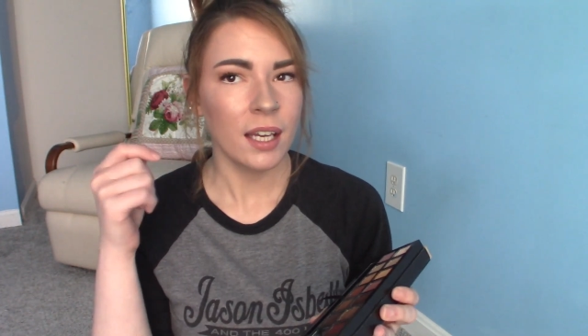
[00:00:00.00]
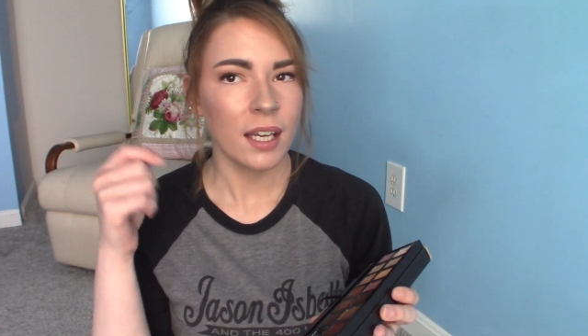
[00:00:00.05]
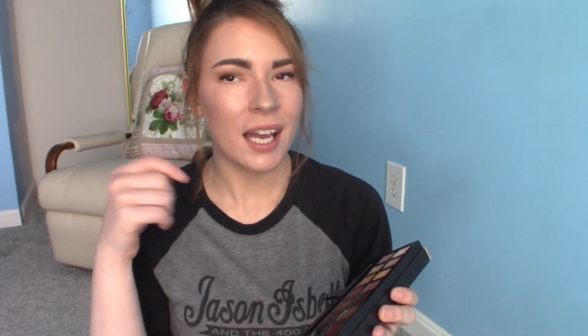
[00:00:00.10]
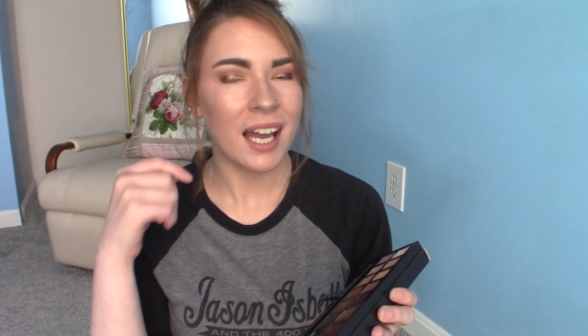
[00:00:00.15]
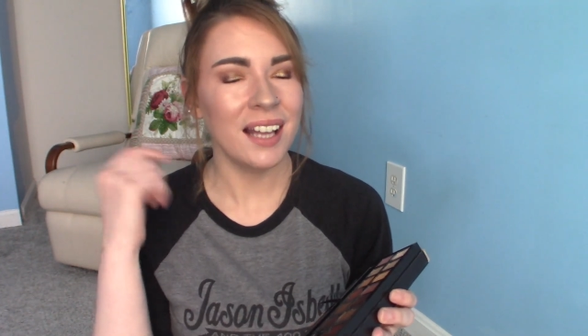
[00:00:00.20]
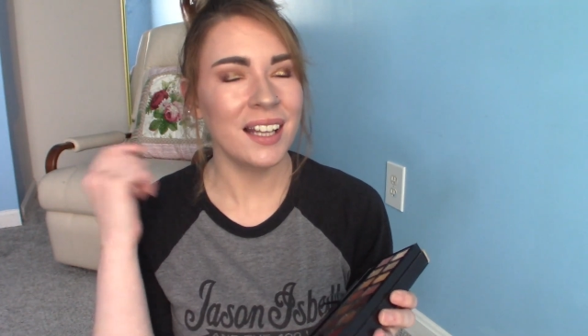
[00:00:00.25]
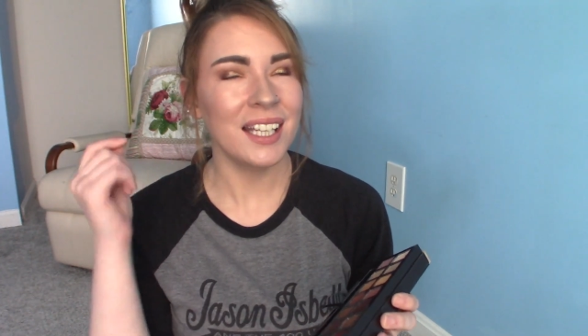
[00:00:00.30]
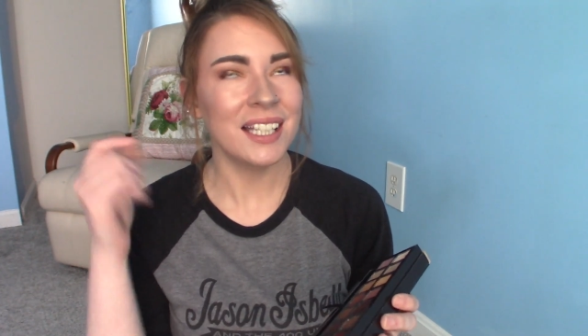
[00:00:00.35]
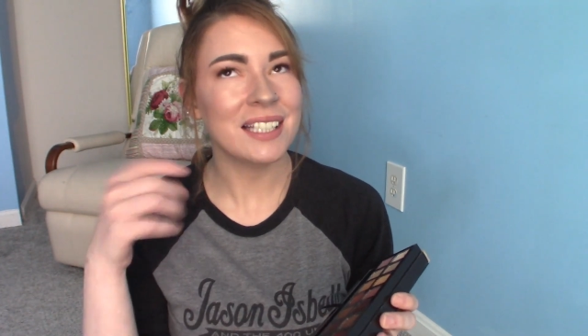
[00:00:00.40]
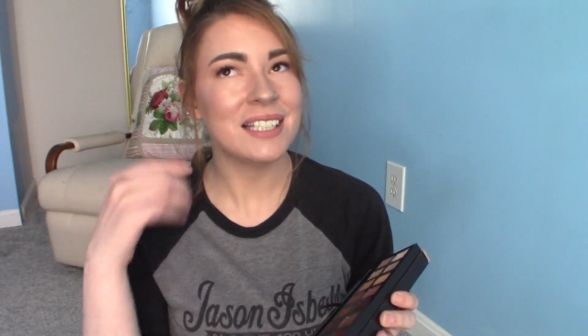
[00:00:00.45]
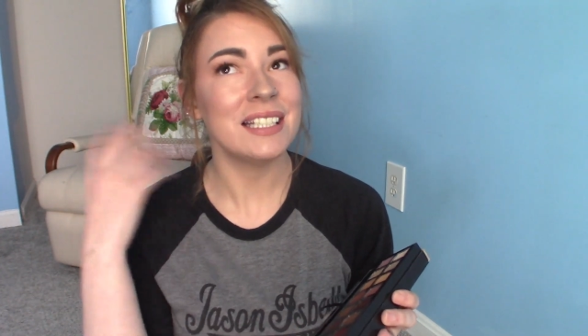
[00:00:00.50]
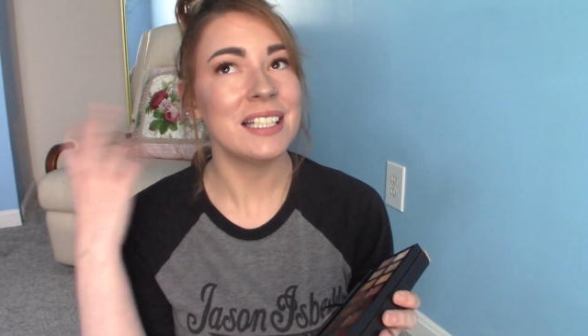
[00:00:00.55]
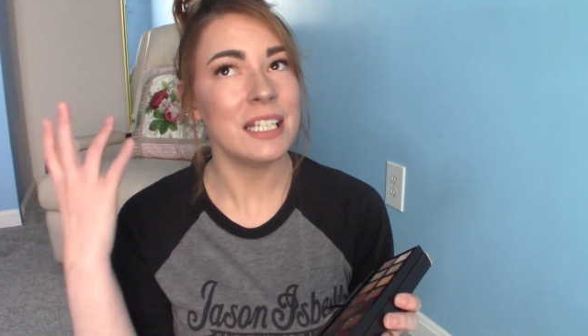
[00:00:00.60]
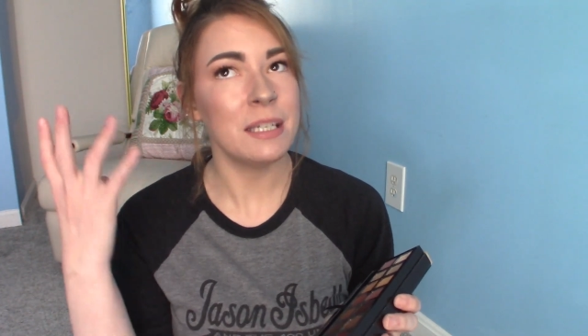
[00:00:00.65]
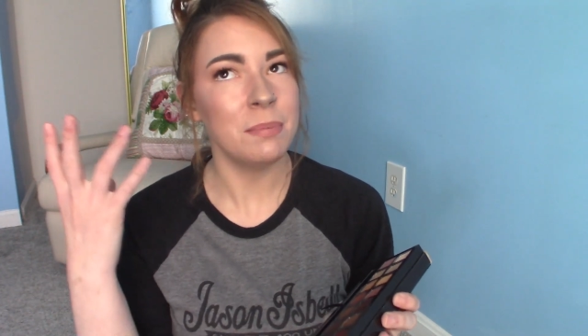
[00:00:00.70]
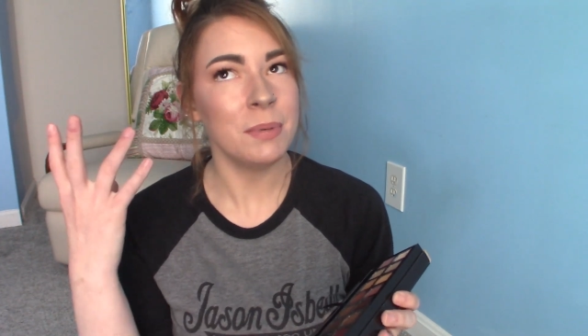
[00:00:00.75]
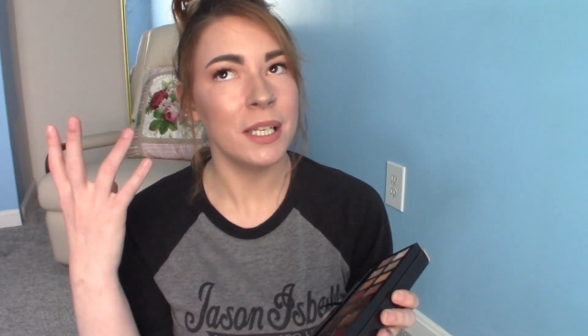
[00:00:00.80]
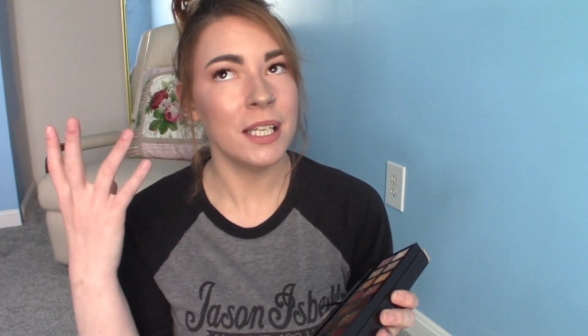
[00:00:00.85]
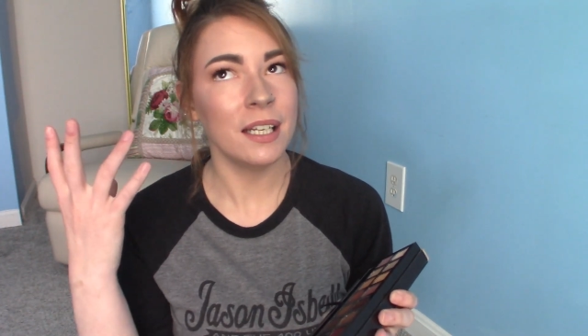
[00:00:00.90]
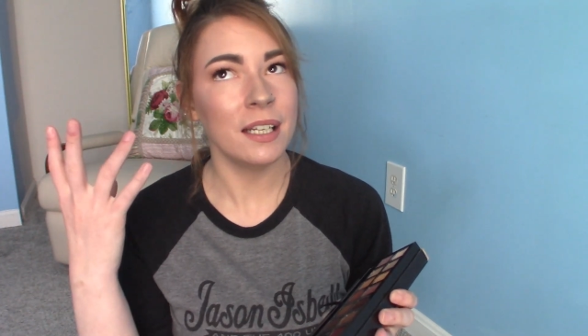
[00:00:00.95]
kind of like
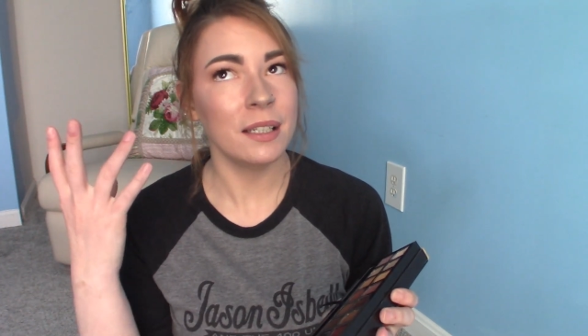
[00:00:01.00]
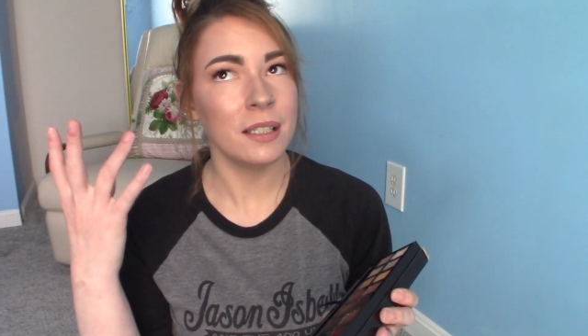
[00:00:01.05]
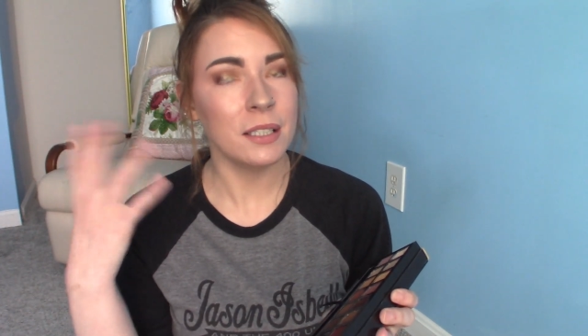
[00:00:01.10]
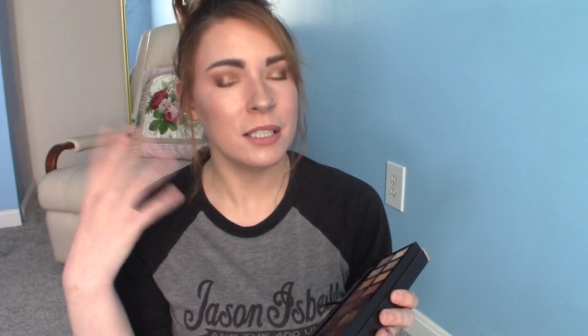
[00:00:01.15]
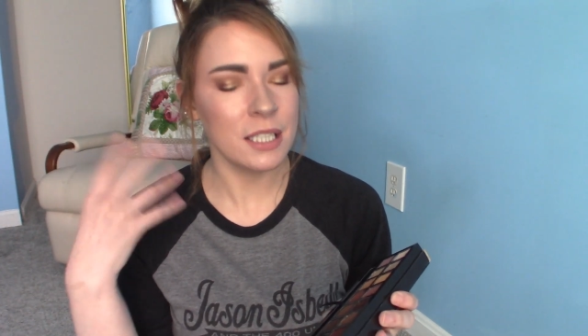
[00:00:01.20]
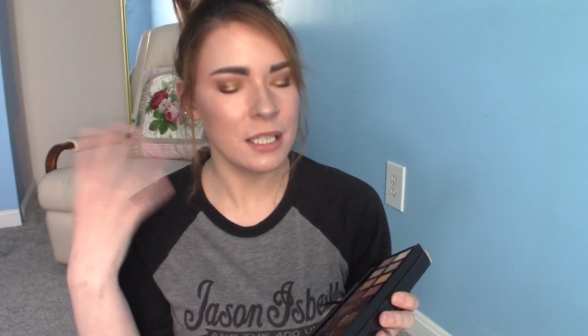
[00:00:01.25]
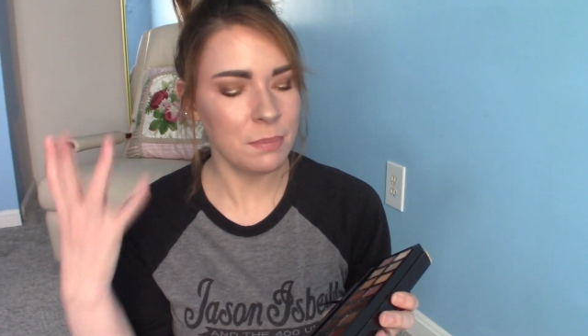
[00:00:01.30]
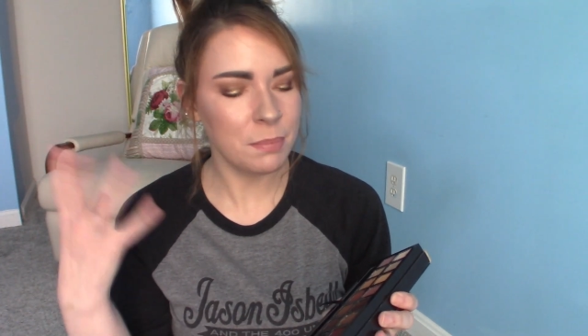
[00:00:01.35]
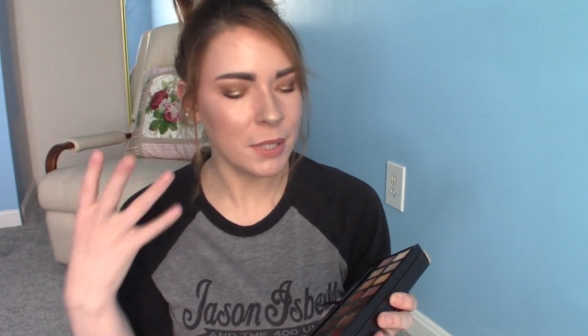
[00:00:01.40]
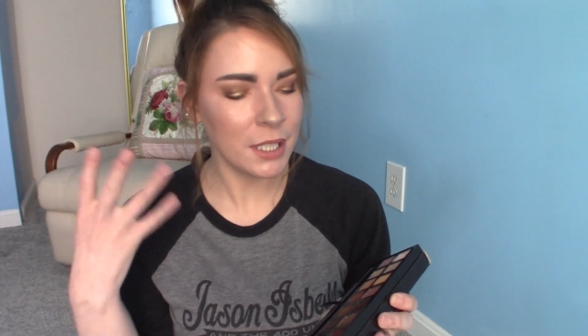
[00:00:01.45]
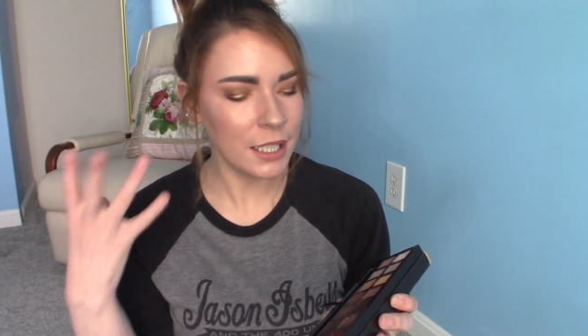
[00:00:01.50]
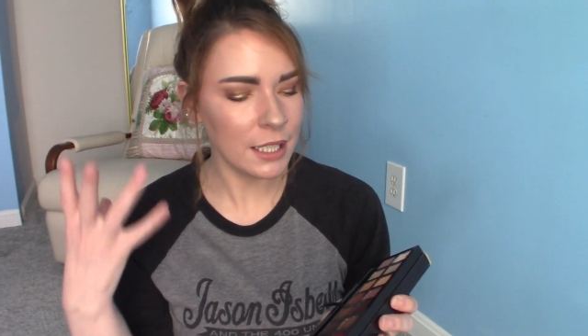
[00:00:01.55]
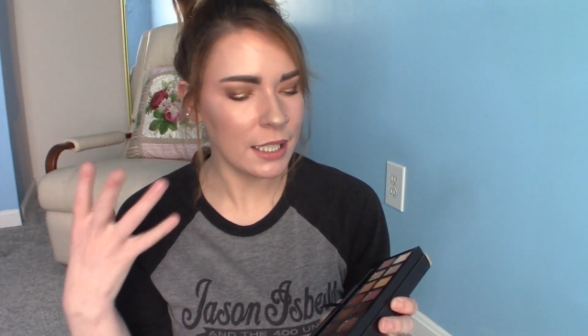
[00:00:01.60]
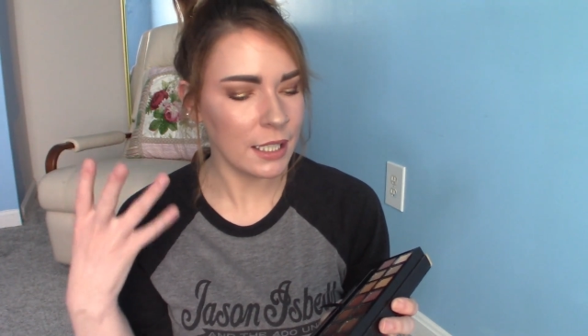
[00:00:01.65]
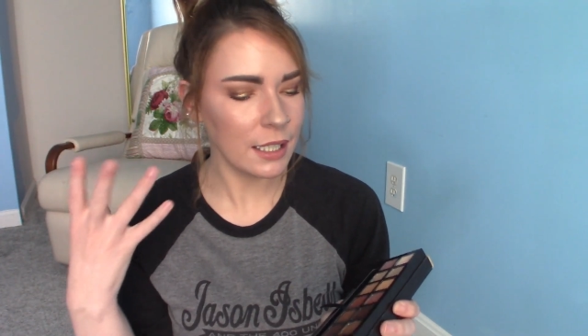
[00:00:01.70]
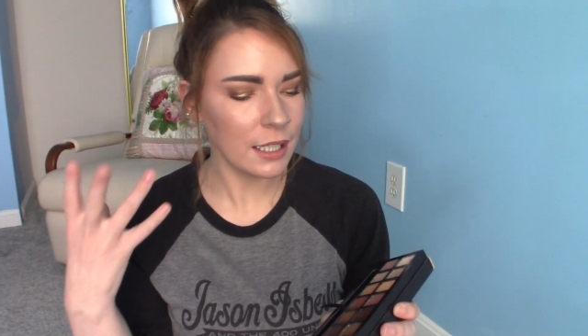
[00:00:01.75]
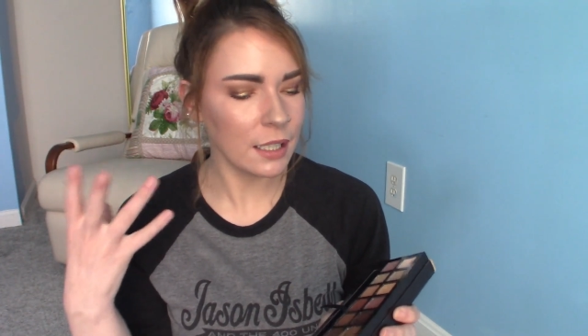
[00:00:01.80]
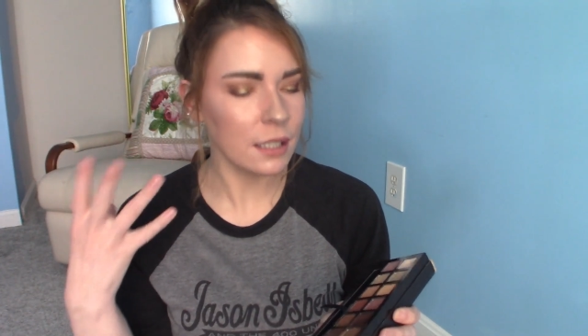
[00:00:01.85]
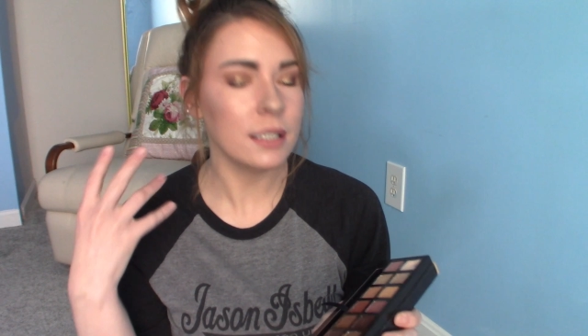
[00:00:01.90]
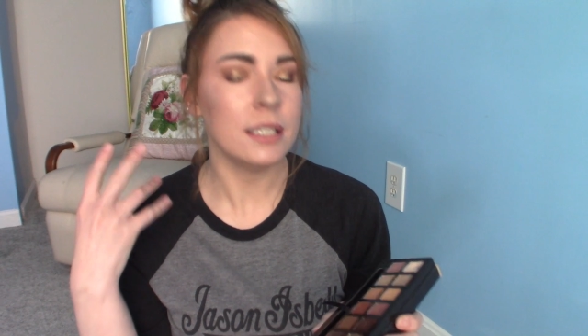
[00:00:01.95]
deepening